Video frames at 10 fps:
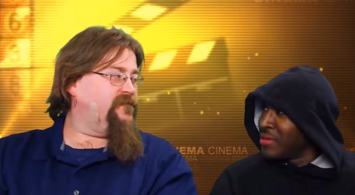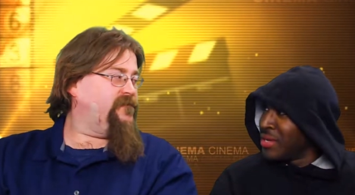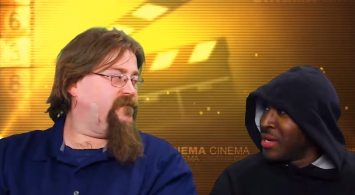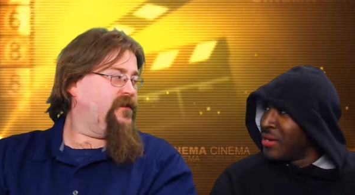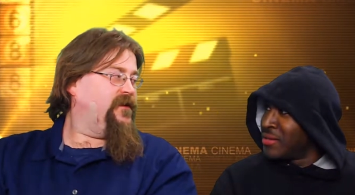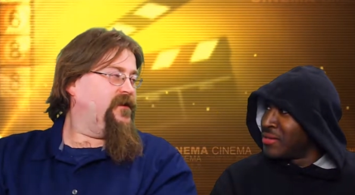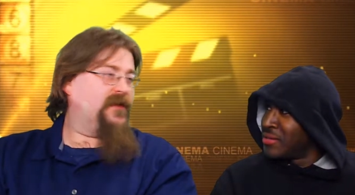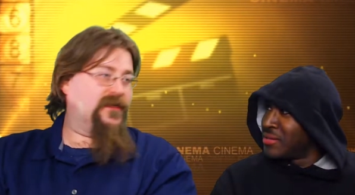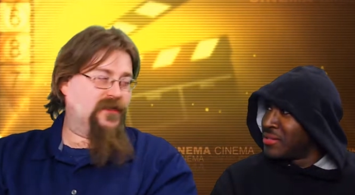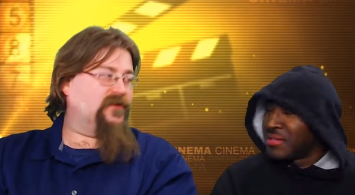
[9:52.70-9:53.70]
Speaker 1: Yeah. Like
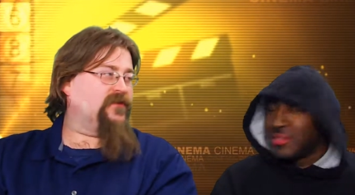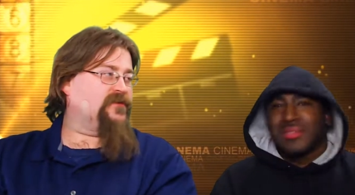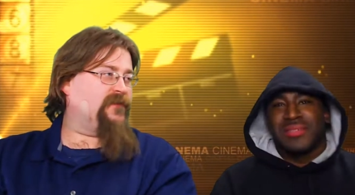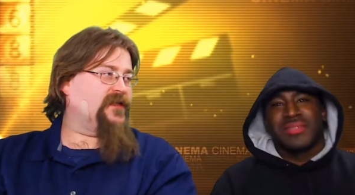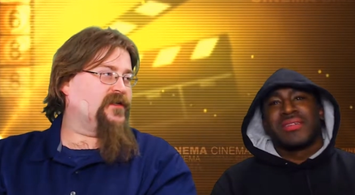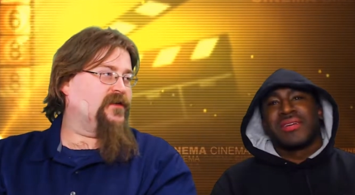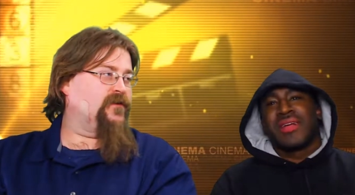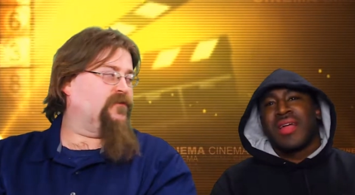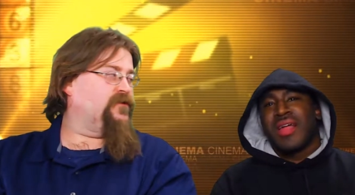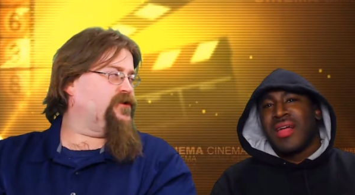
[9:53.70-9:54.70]
Dunkirk was based on World
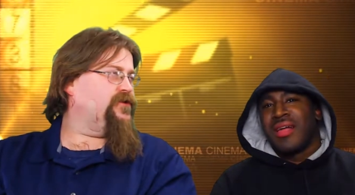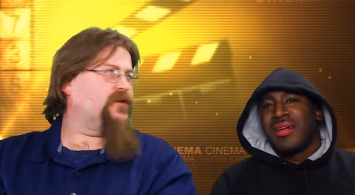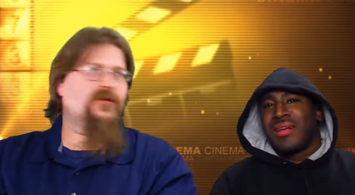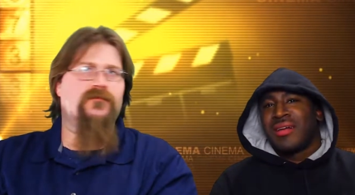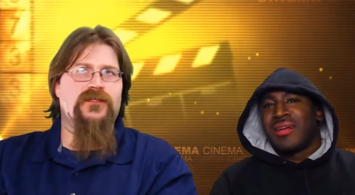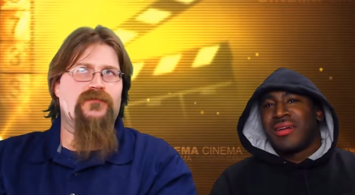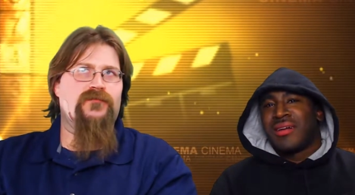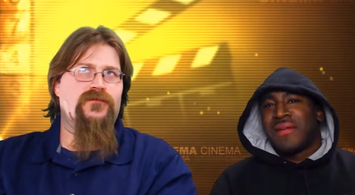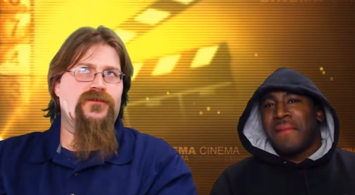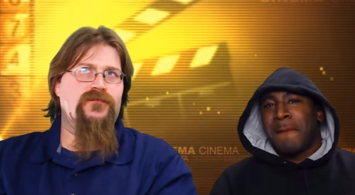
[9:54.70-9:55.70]
War Two. I think it was. Yeah, World
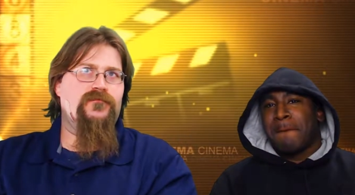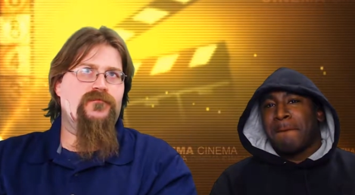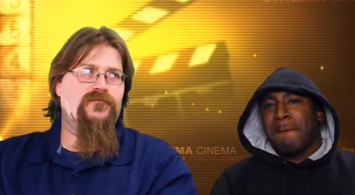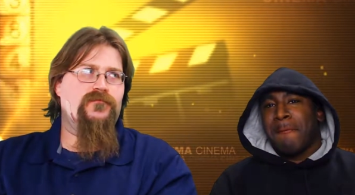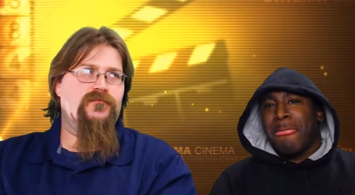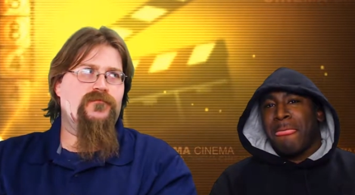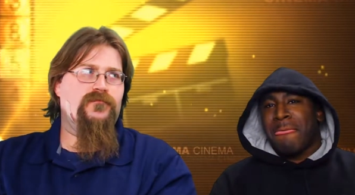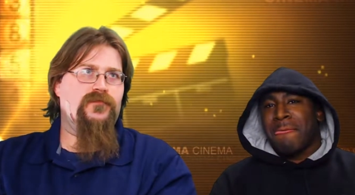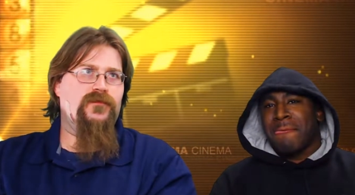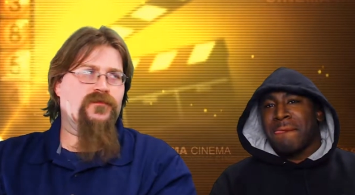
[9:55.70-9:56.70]
War Two.
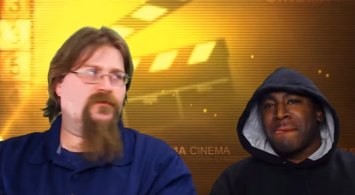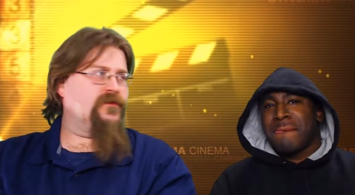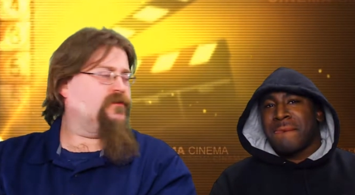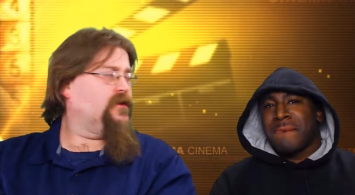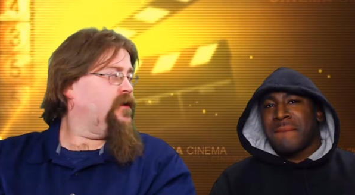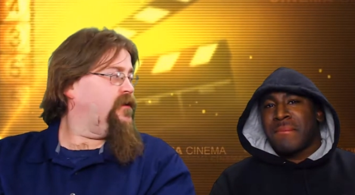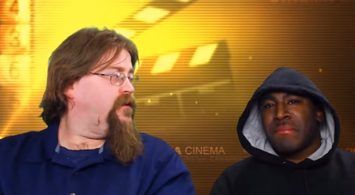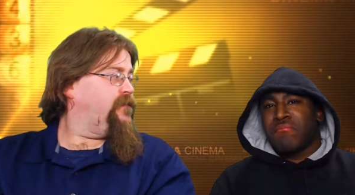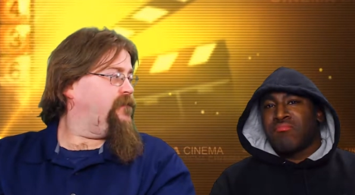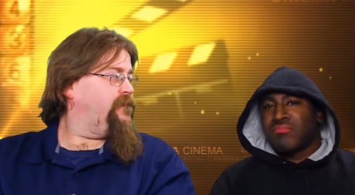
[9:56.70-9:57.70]
It was World War Two.
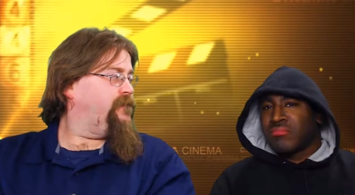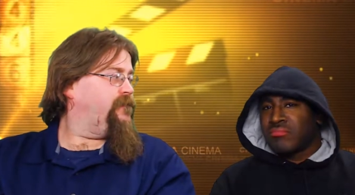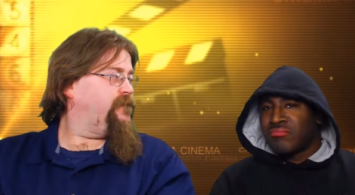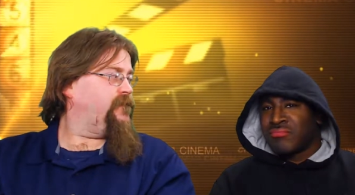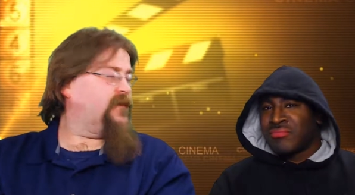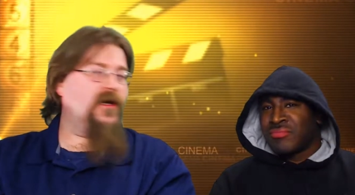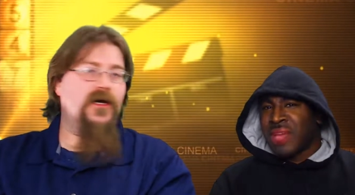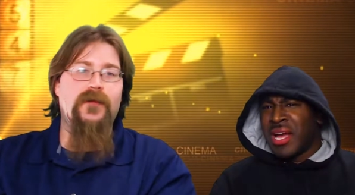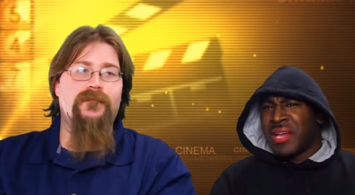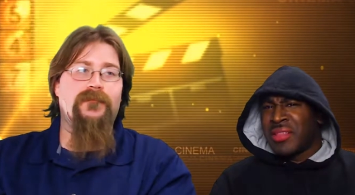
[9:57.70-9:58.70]
Uh,
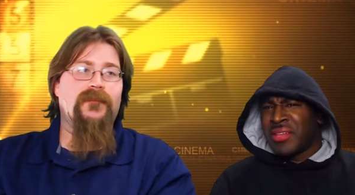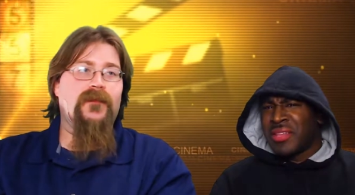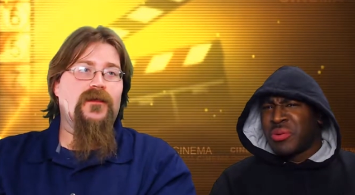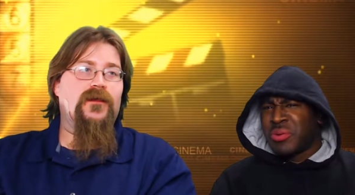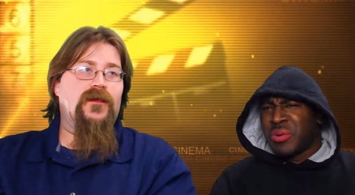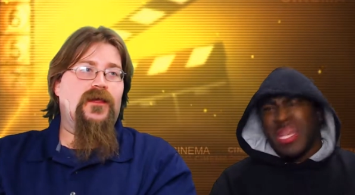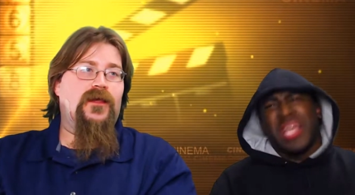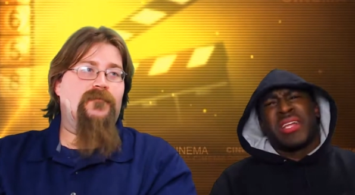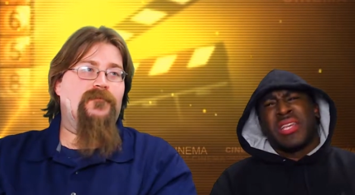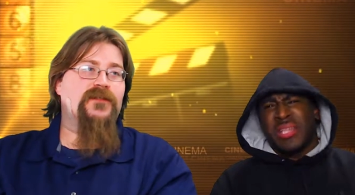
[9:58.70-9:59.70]
yeah, no, I think it was, yeah,
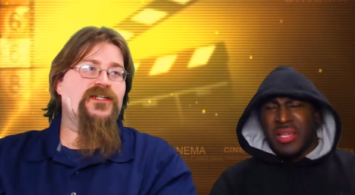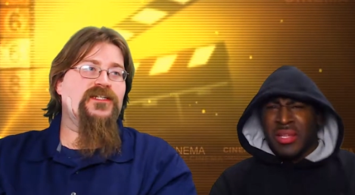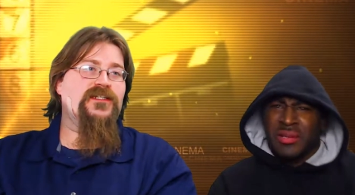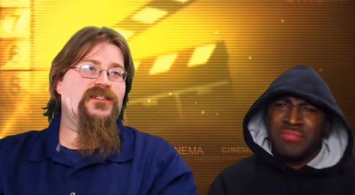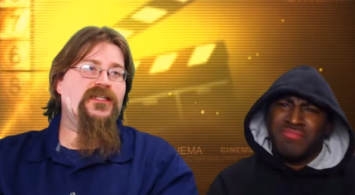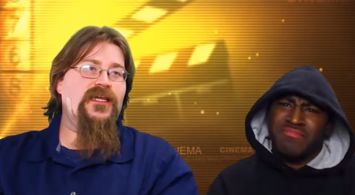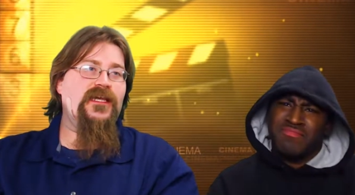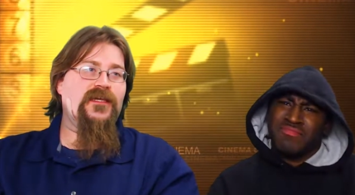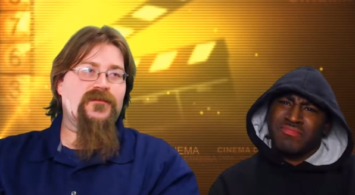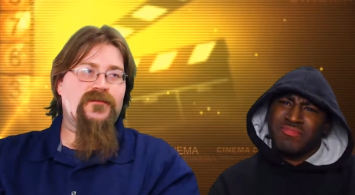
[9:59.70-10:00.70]
yeah, But yeah, just yeah.
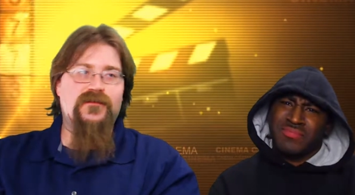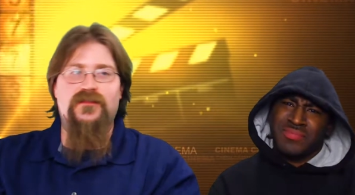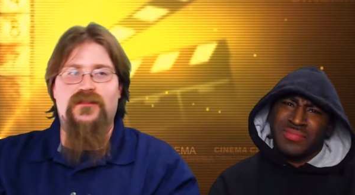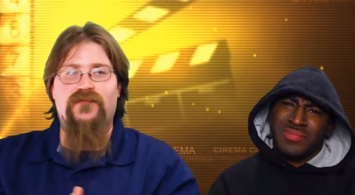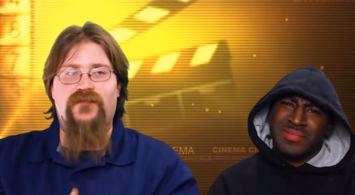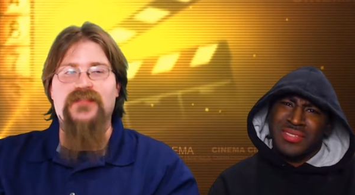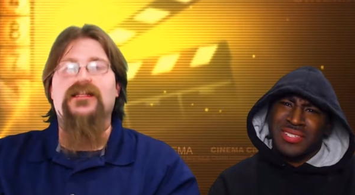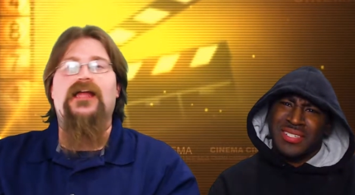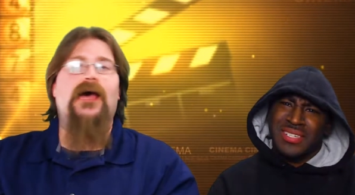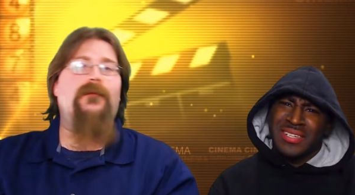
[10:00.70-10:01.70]
seeing the events that
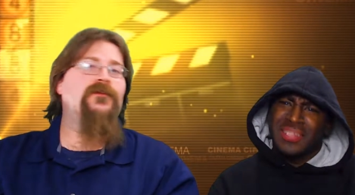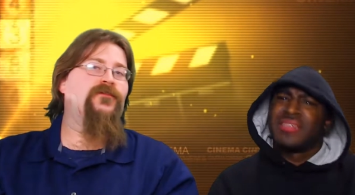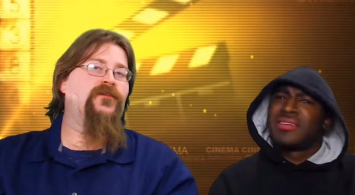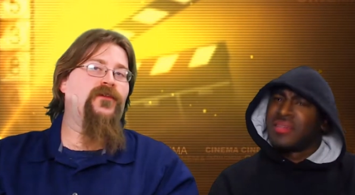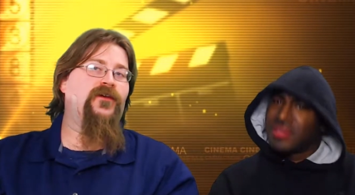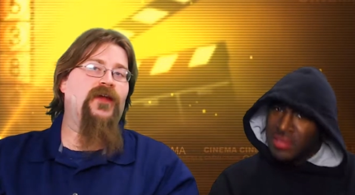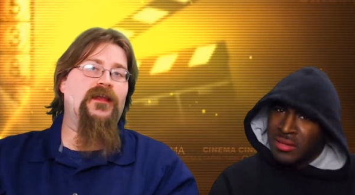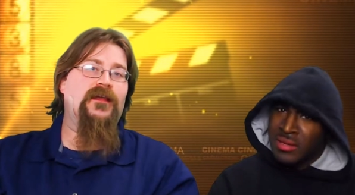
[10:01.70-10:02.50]
happened during there and